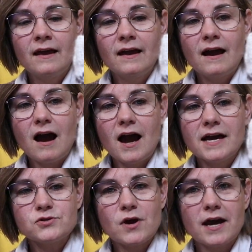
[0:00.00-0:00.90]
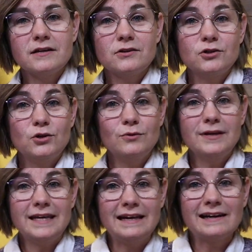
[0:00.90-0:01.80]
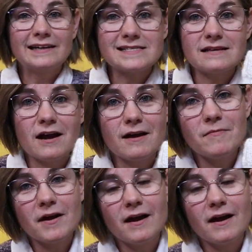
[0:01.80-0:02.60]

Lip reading: I tried a new heel this time.